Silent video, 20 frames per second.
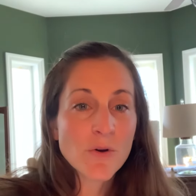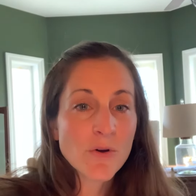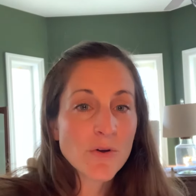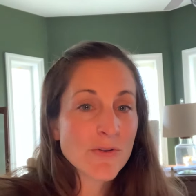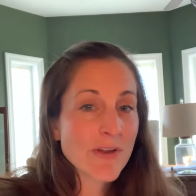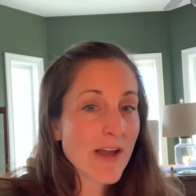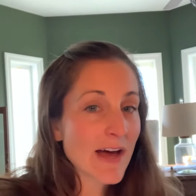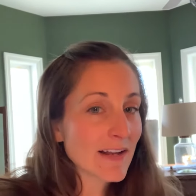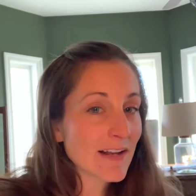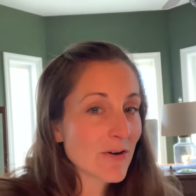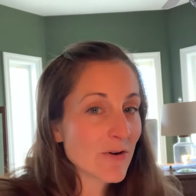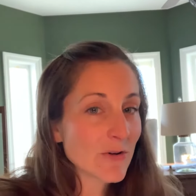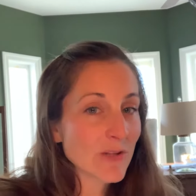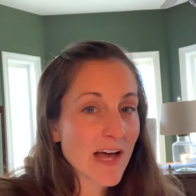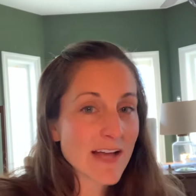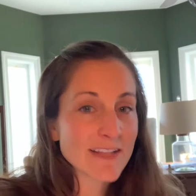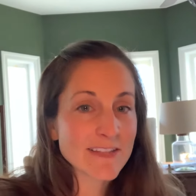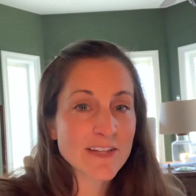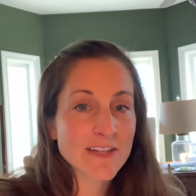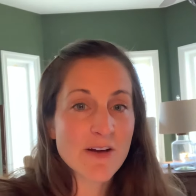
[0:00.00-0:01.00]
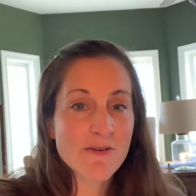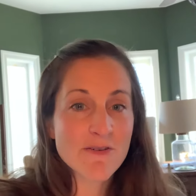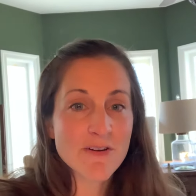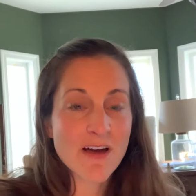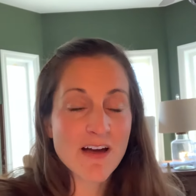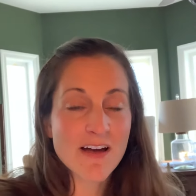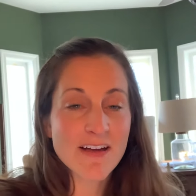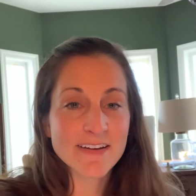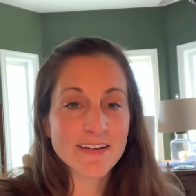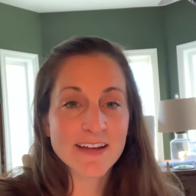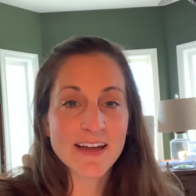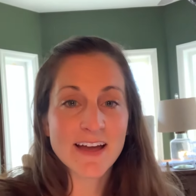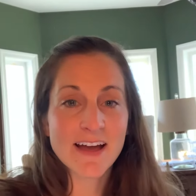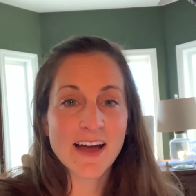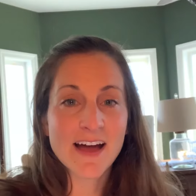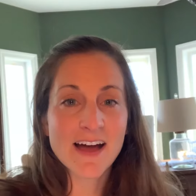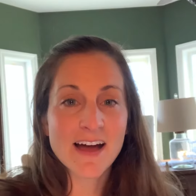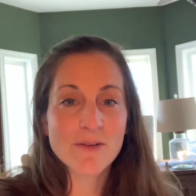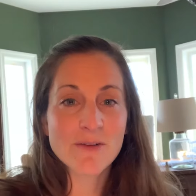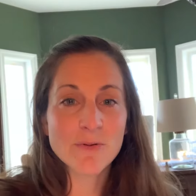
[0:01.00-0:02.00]
Not a whole lot's going on.
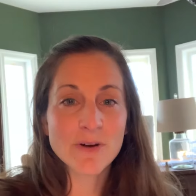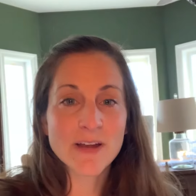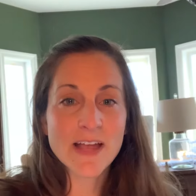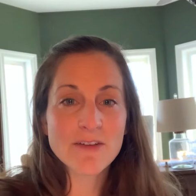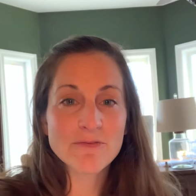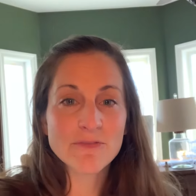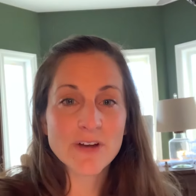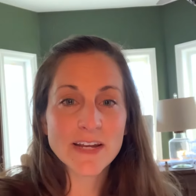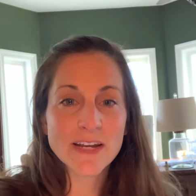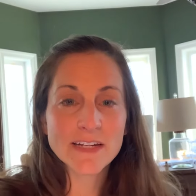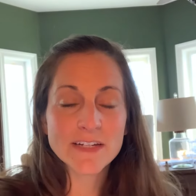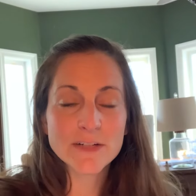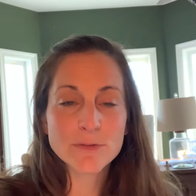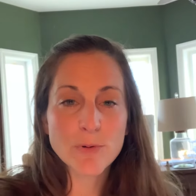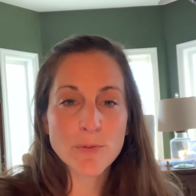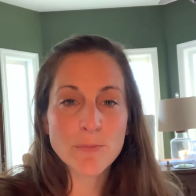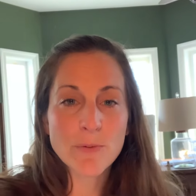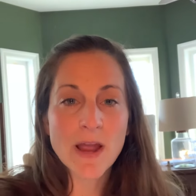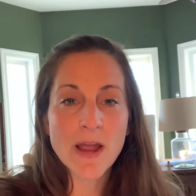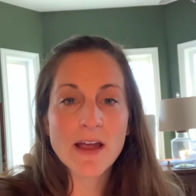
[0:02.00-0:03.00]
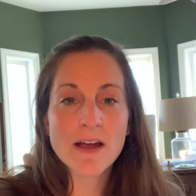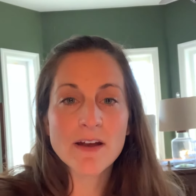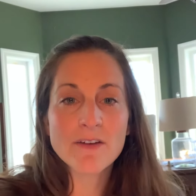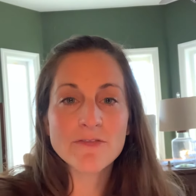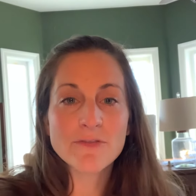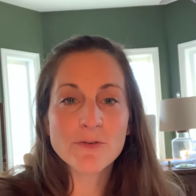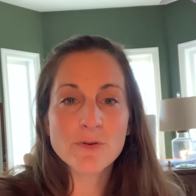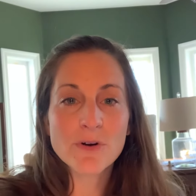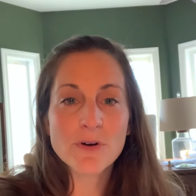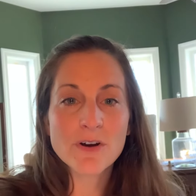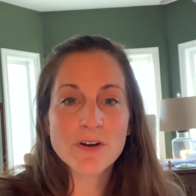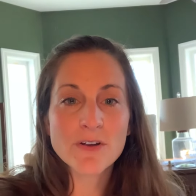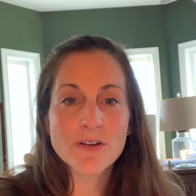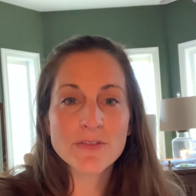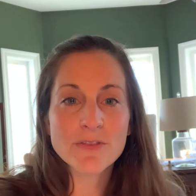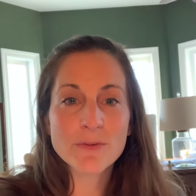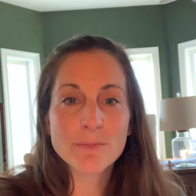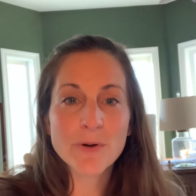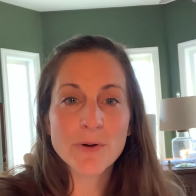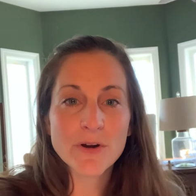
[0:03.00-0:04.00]
Uh, we're getting ready to prepare for
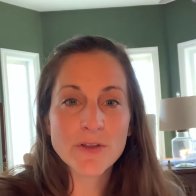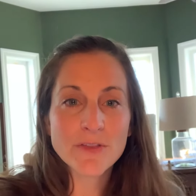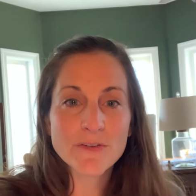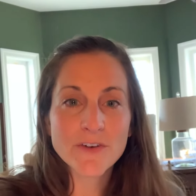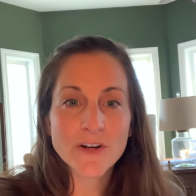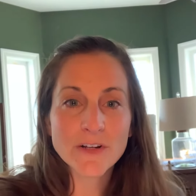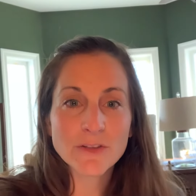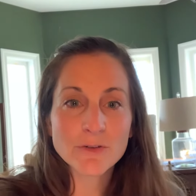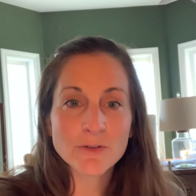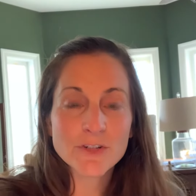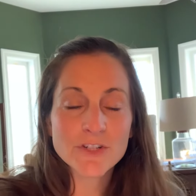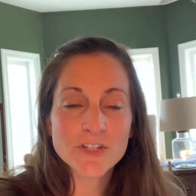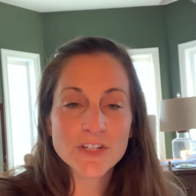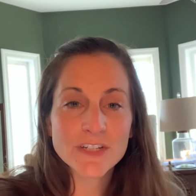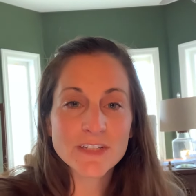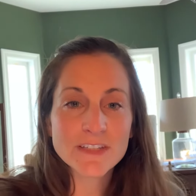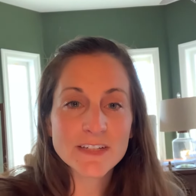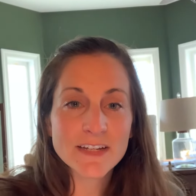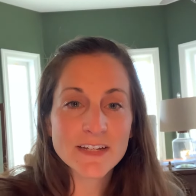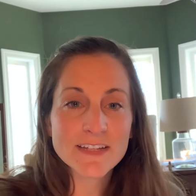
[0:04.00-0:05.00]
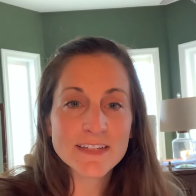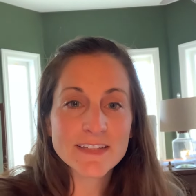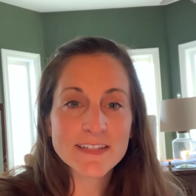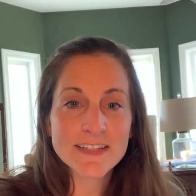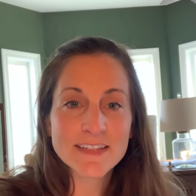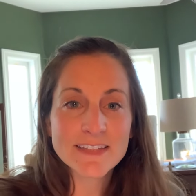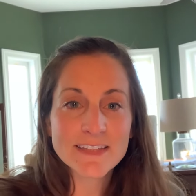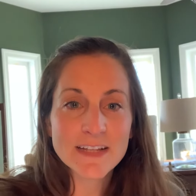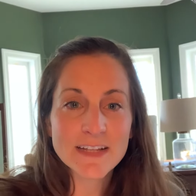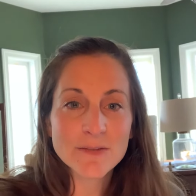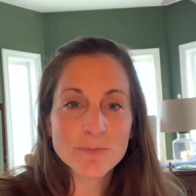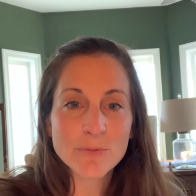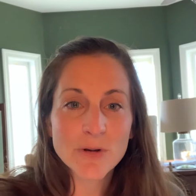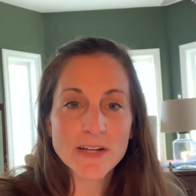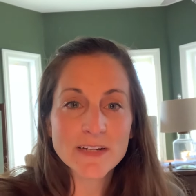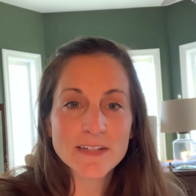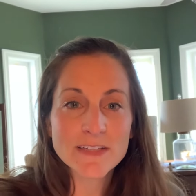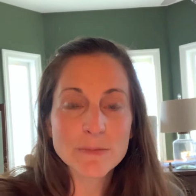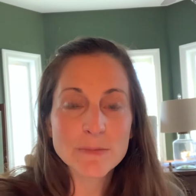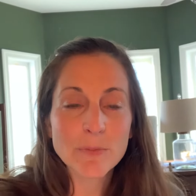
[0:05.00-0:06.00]
the birth of our Lord Jesus and
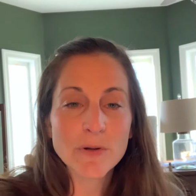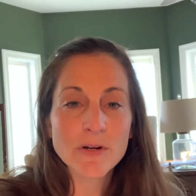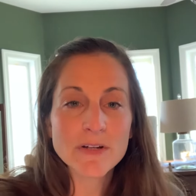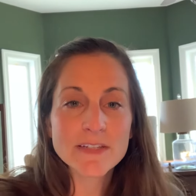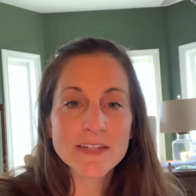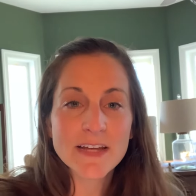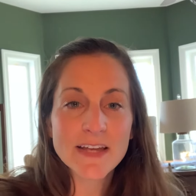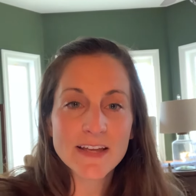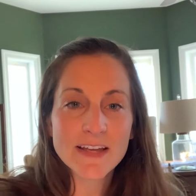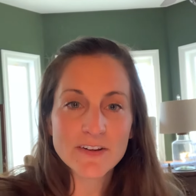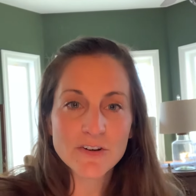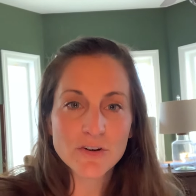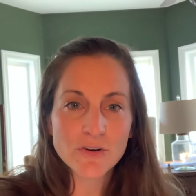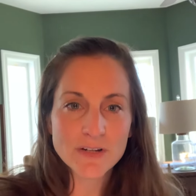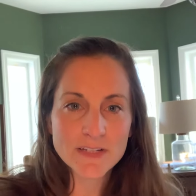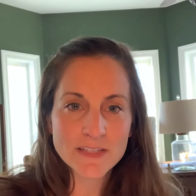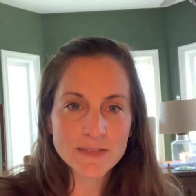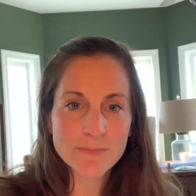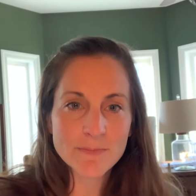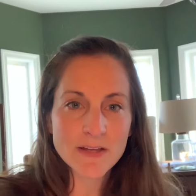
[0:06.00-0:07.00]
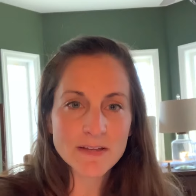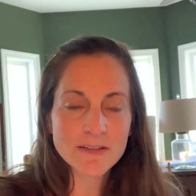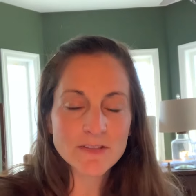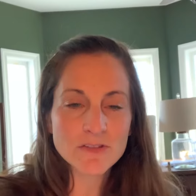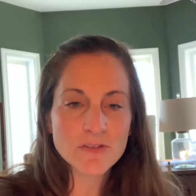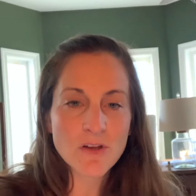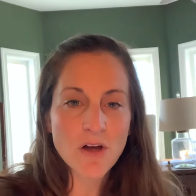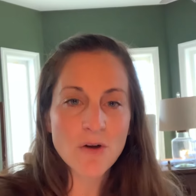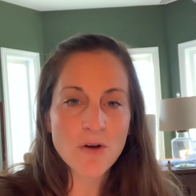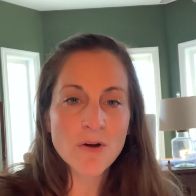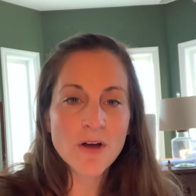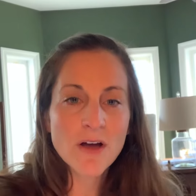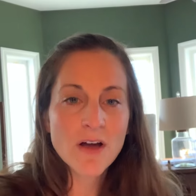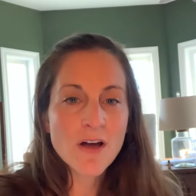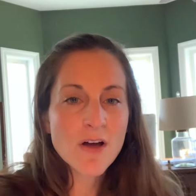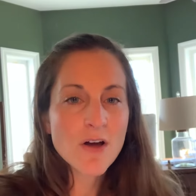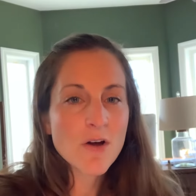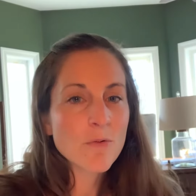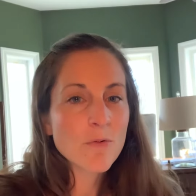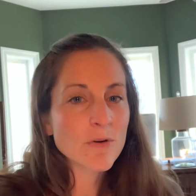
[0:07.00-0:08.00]
celebrate his birthday at Christmas. So
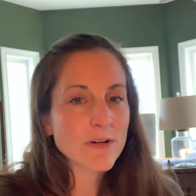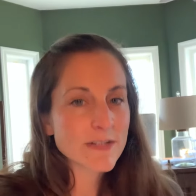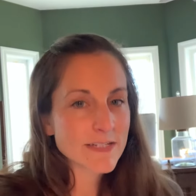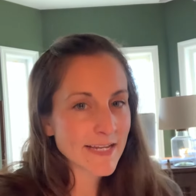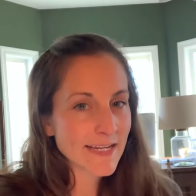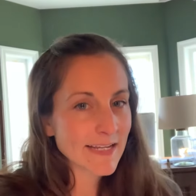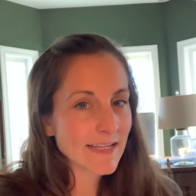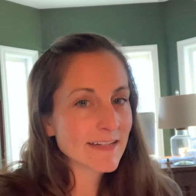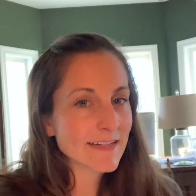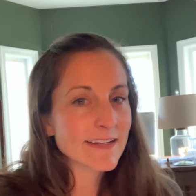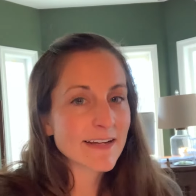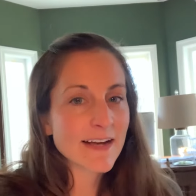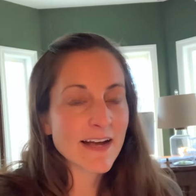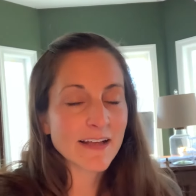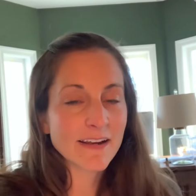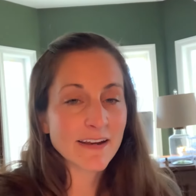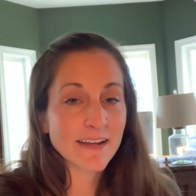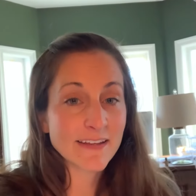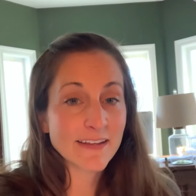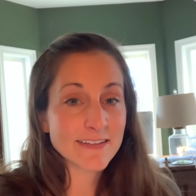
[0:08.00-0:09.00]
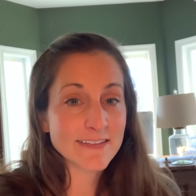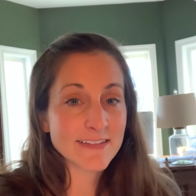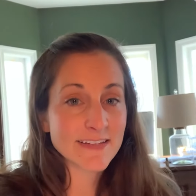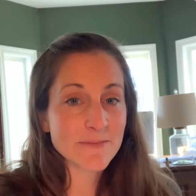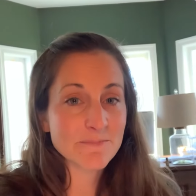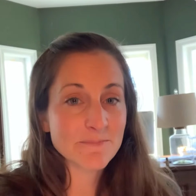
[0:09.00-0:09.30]
we're taking it kind of easy.